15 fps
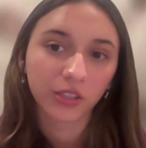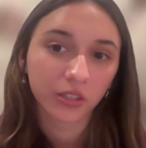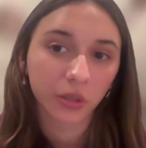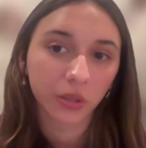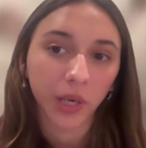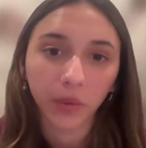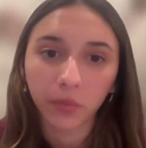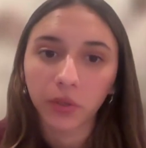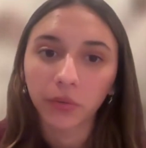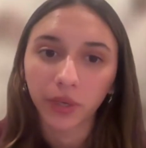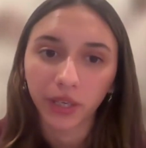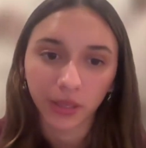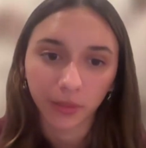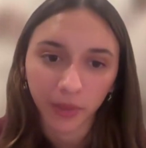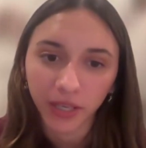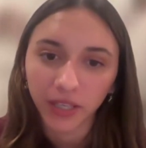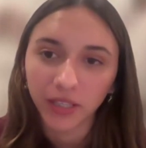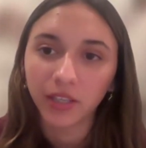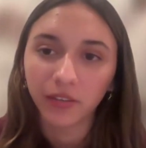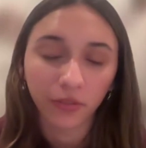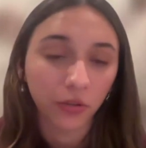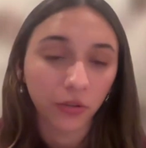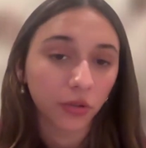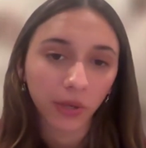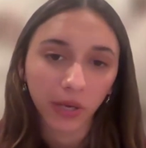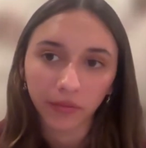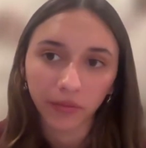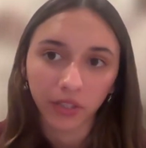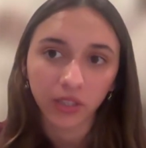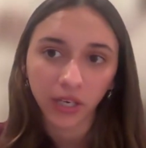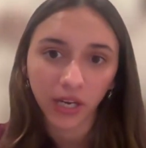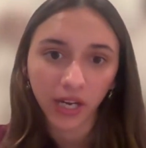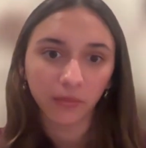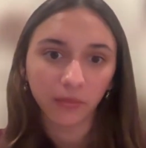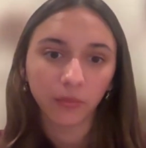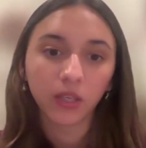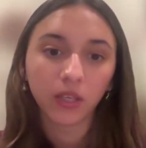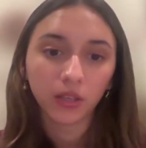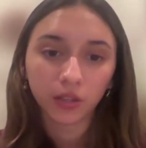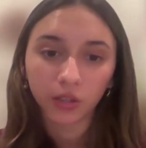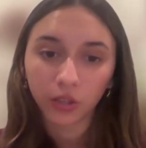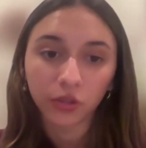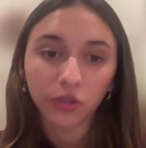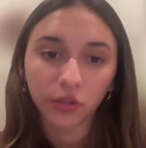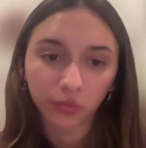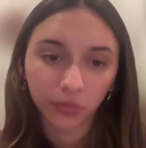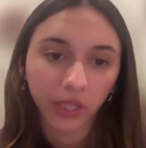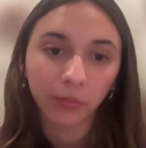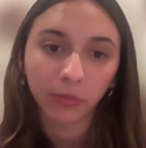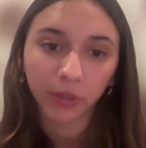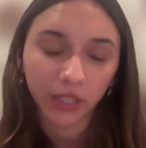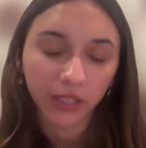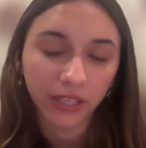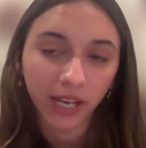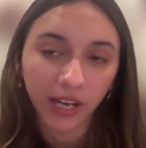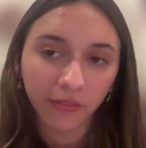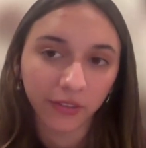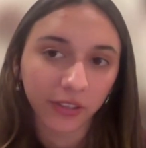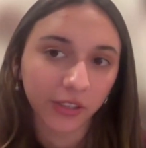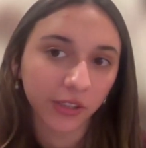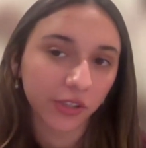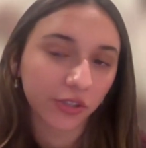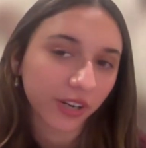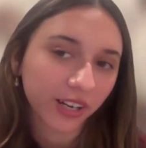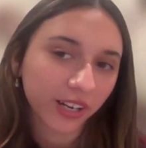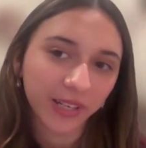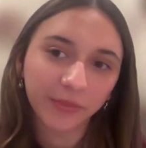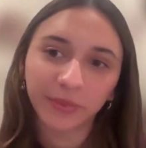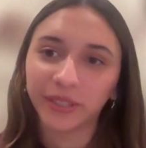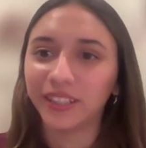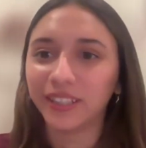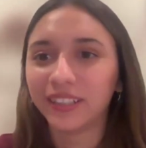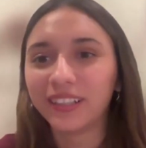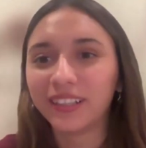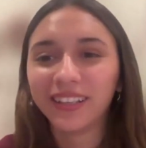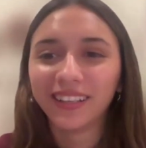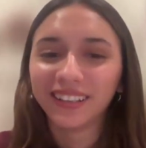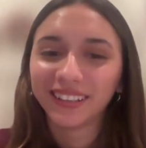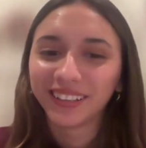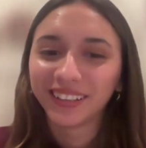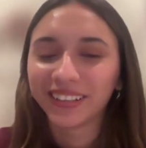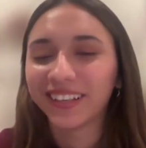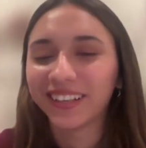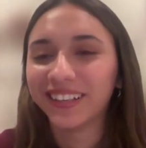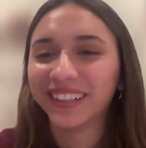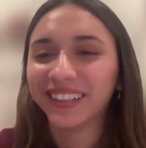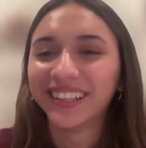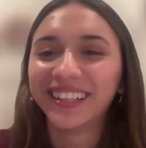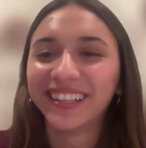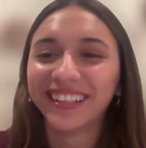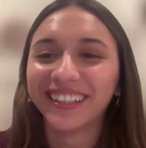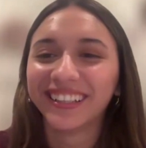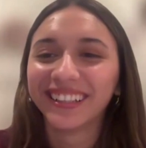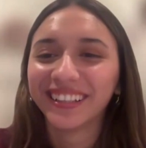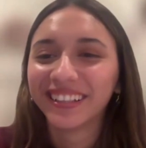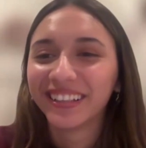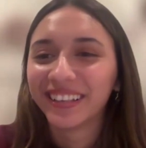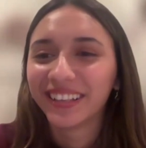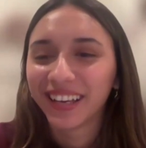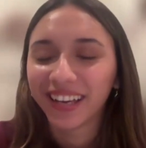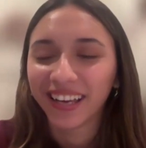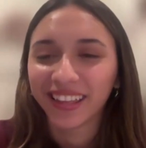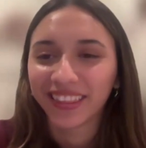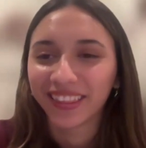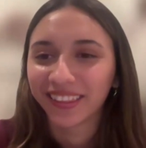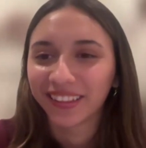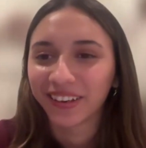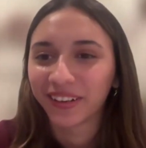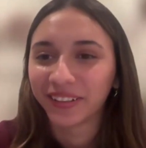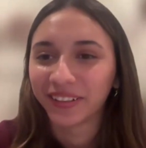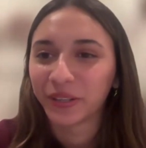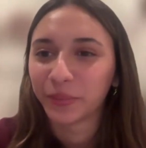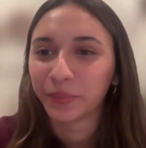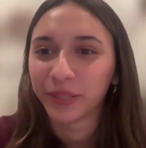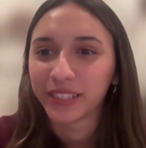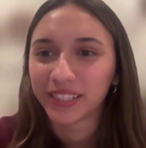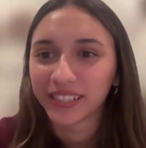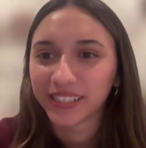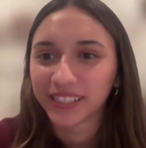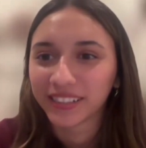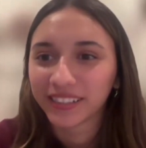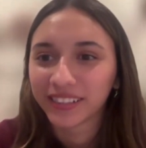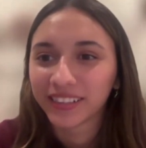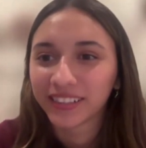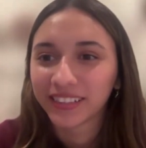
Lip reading: So I would recommend if you do have the time, you should really put in the effort to try, but uh I got a little busy.